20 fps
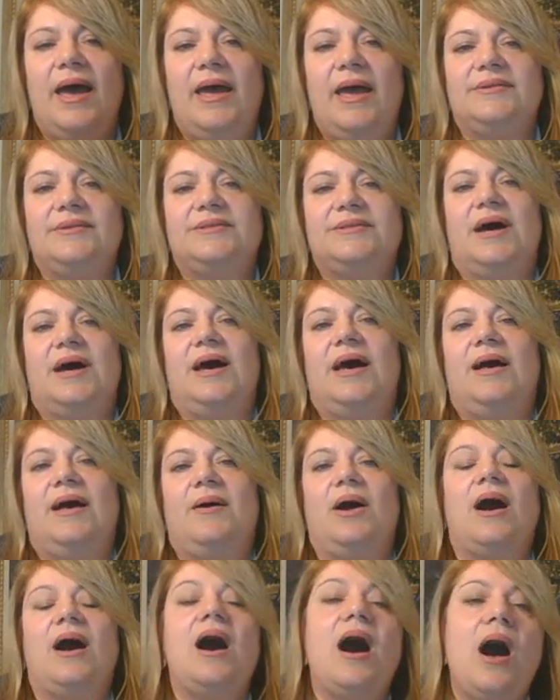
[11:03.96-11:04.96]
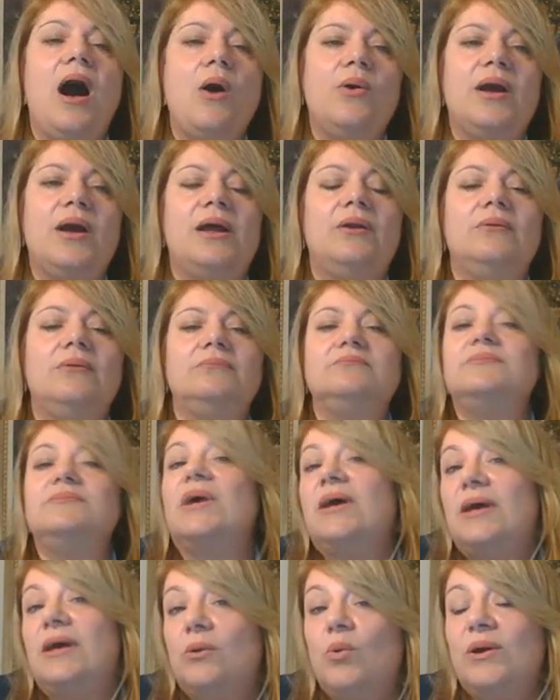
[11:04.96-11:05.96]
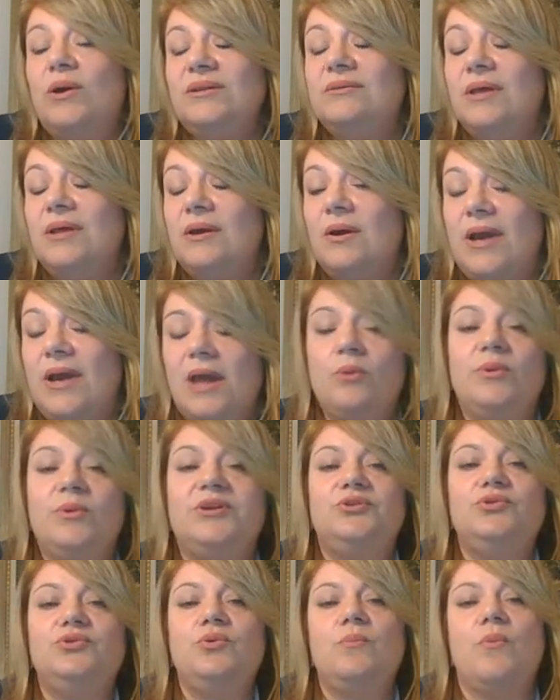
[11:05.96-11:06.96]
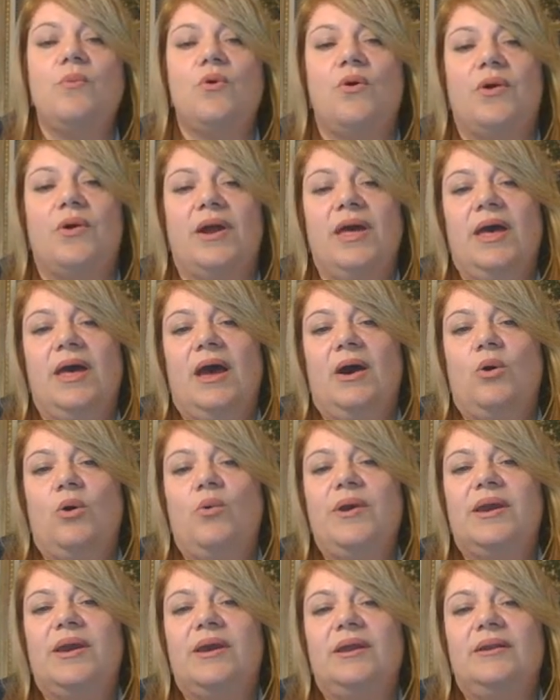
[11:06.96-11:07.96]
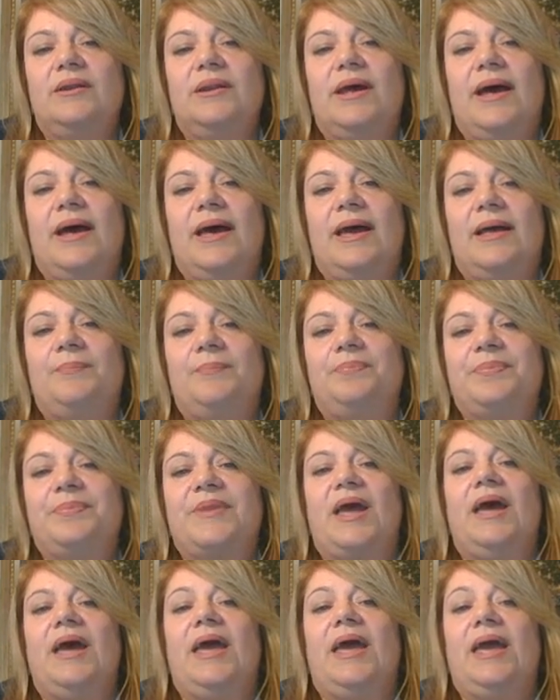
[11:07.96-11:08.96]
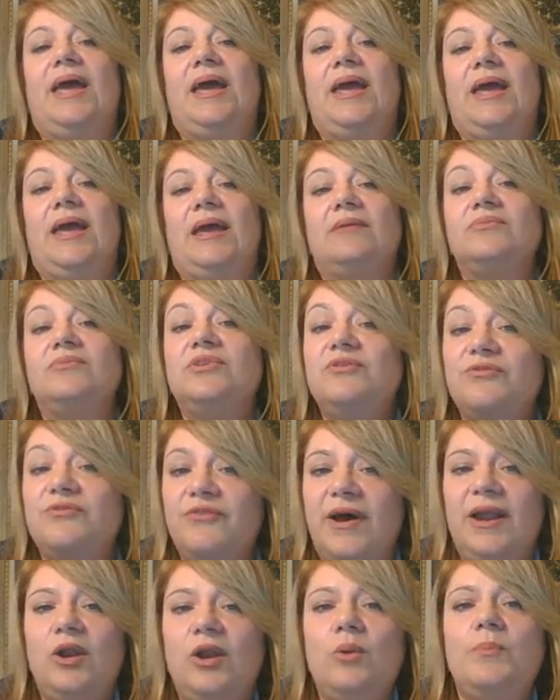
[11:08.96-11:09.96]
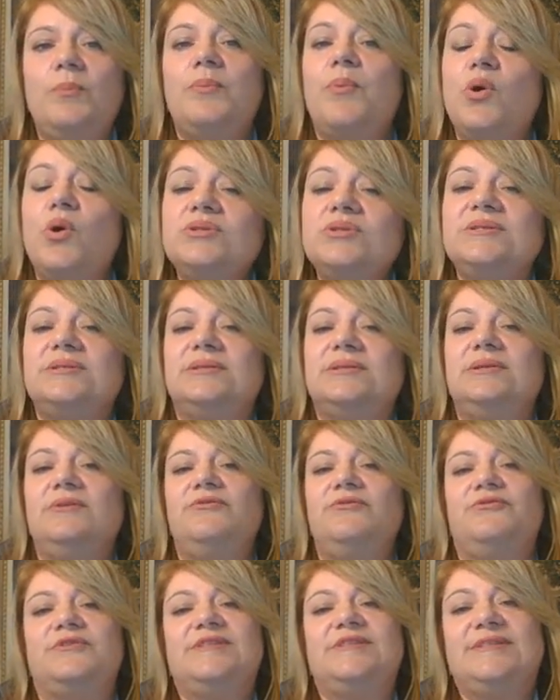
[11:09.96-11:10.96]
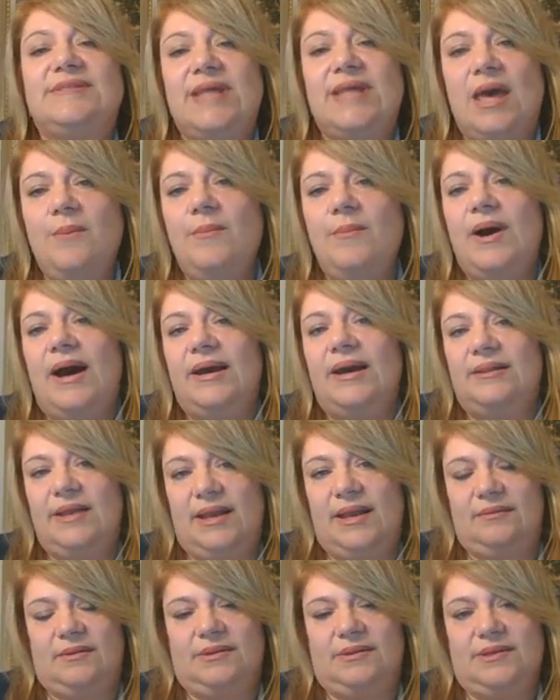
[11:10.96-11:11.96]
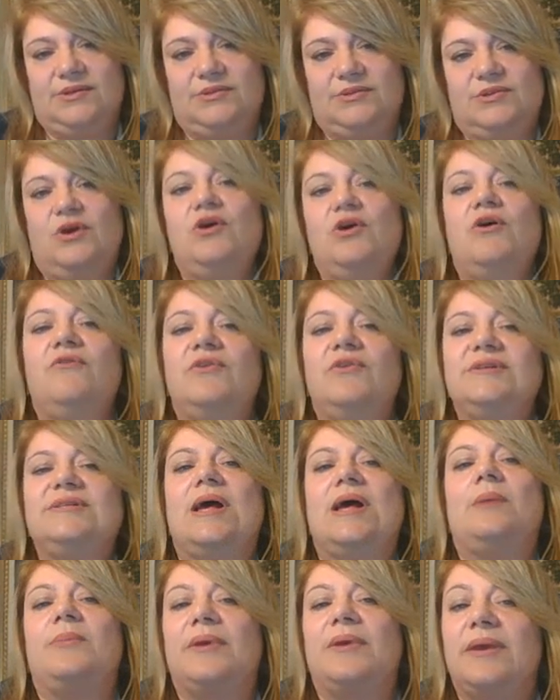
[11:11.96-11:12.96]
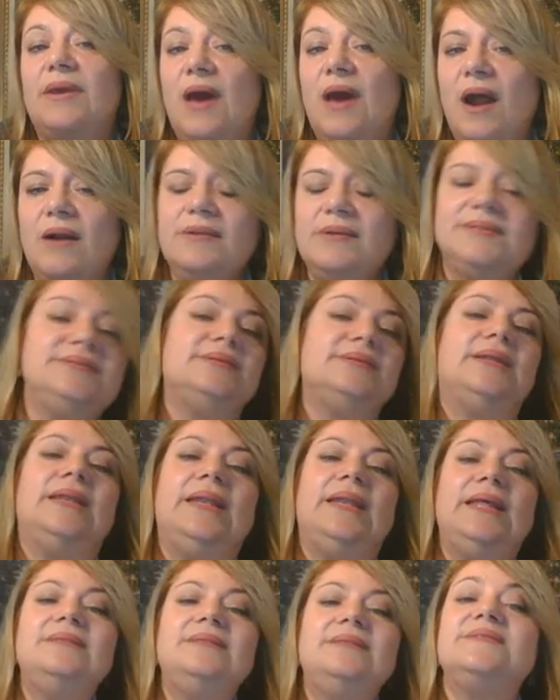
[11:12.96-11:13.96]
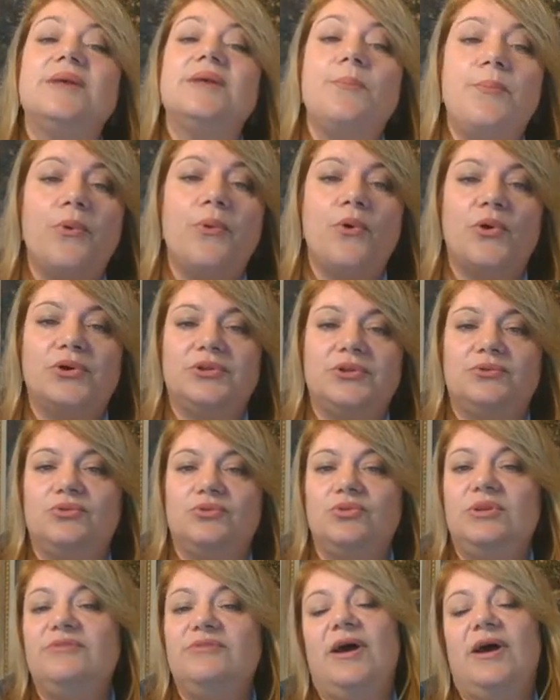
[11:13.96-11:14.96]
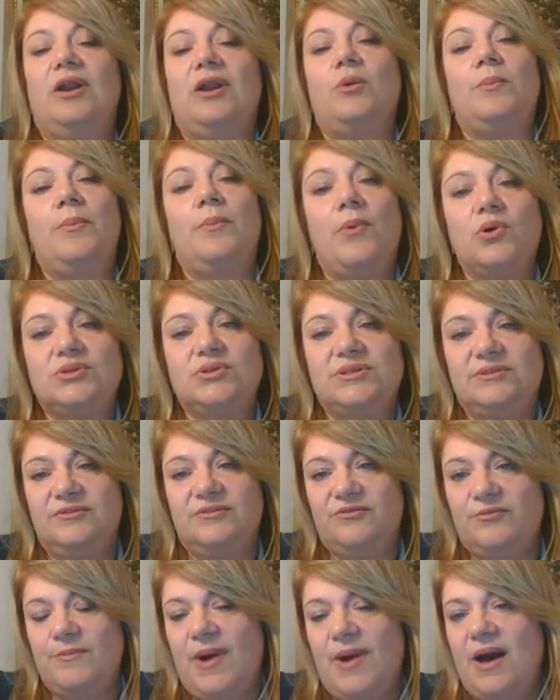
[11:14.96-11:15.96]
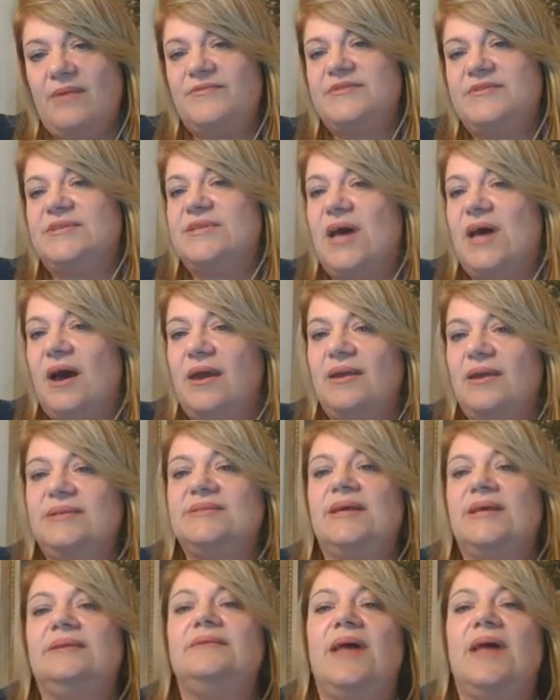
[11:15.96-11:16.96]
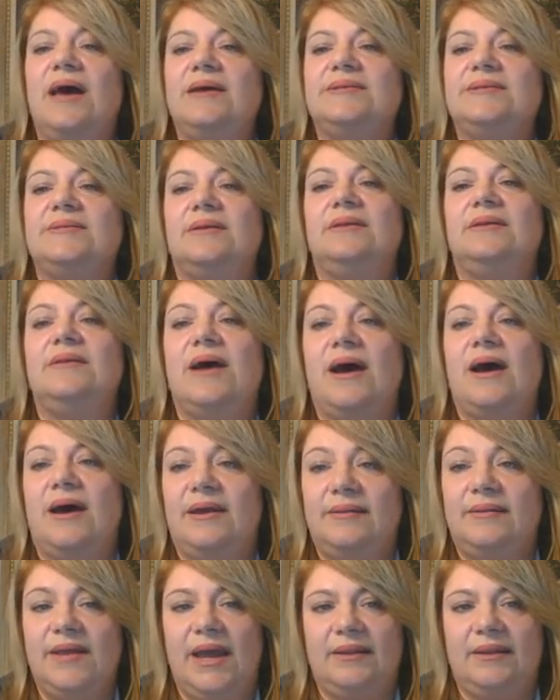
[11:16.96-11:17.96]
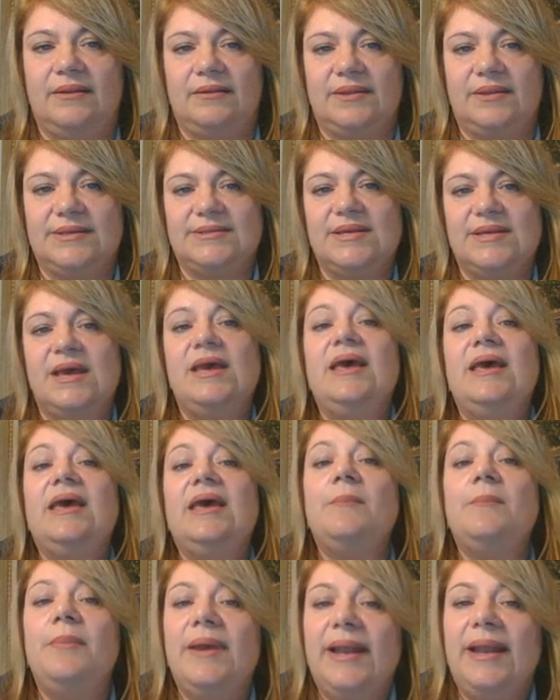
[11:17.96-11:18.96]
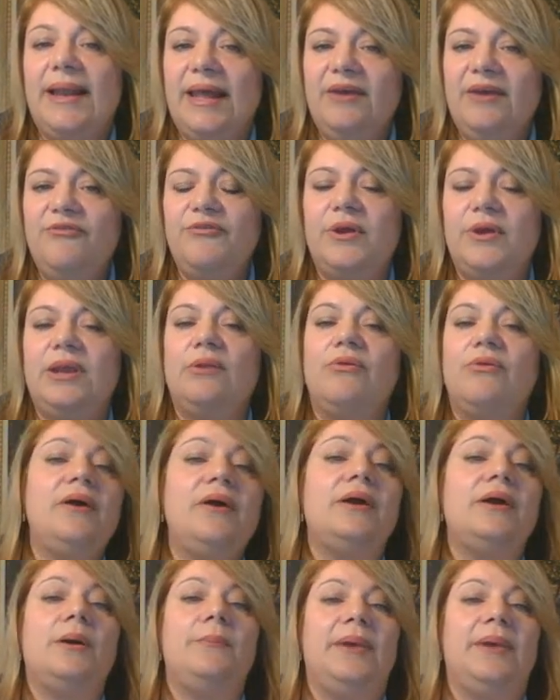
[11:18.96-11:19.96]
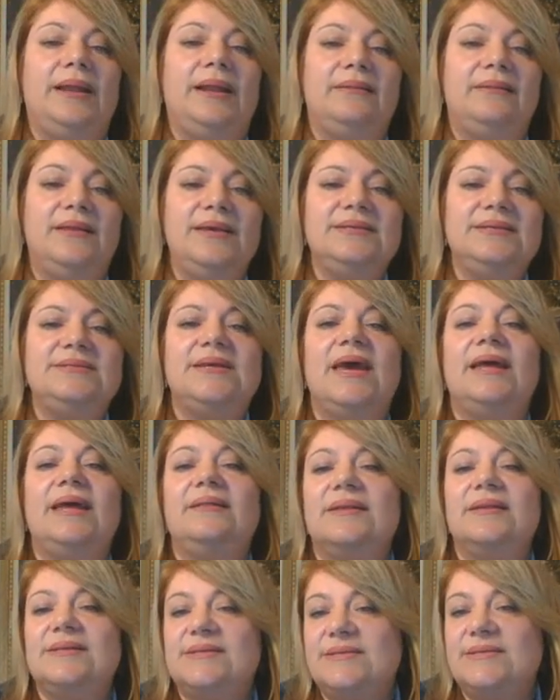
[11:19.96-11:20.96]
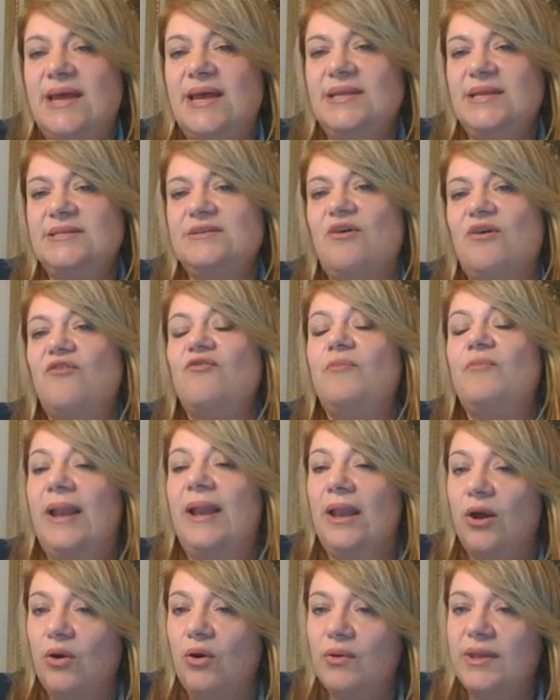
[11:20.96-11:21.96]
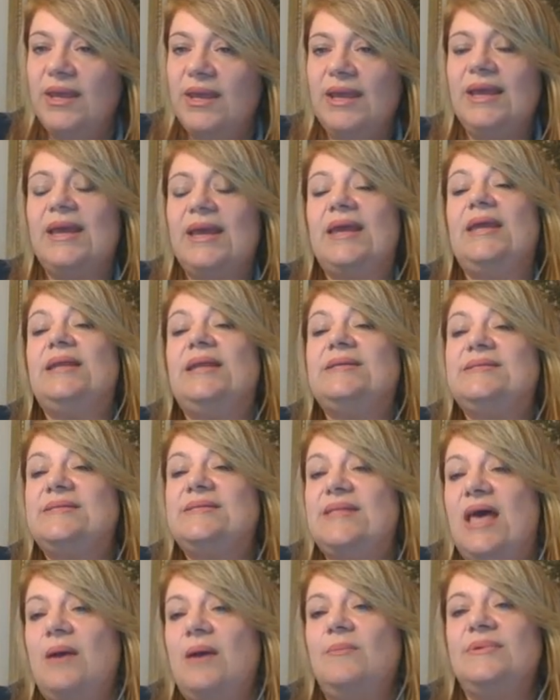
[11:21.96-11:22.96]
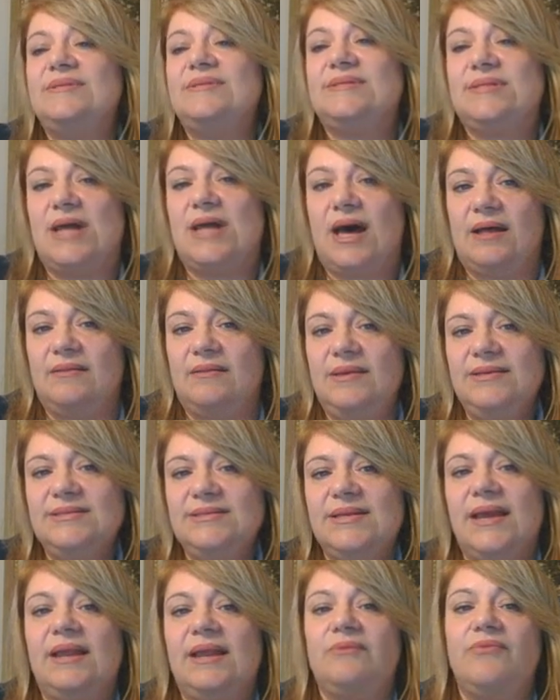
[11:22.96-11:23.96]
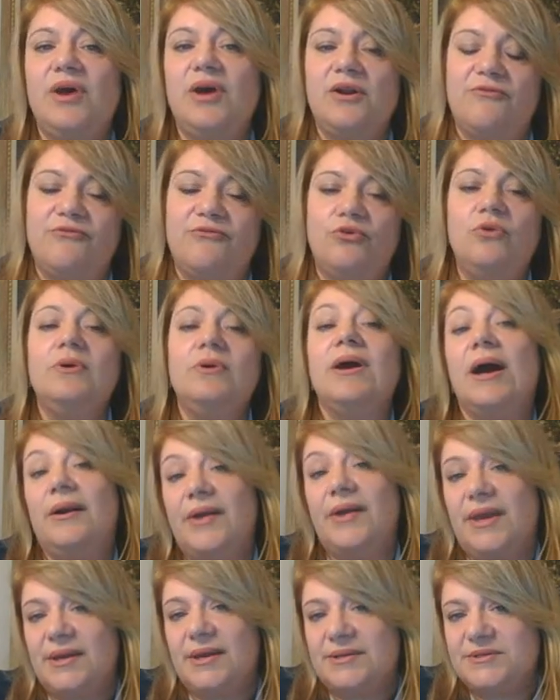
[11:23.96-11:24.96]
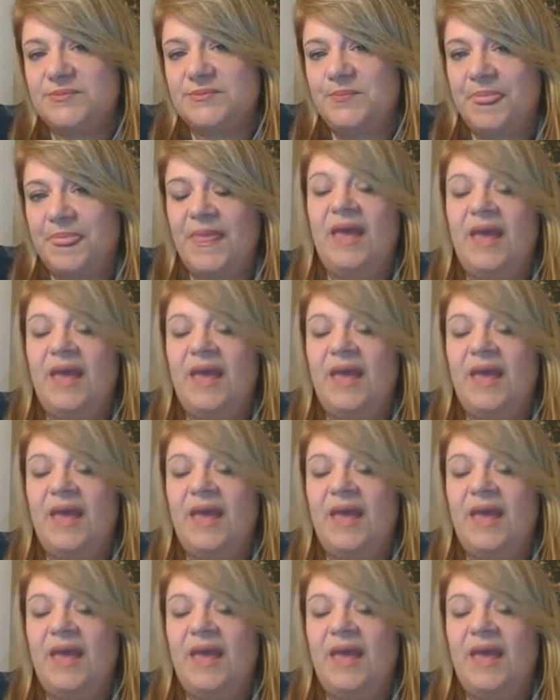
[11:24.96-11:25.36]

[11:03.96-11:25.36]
And how can what can we do more? We can develop positive STEM identities. For example, girls need support to develop positive math, science, and IST identities, belief in their abilities, and a sense of belonging in STEM studies and therefore careers.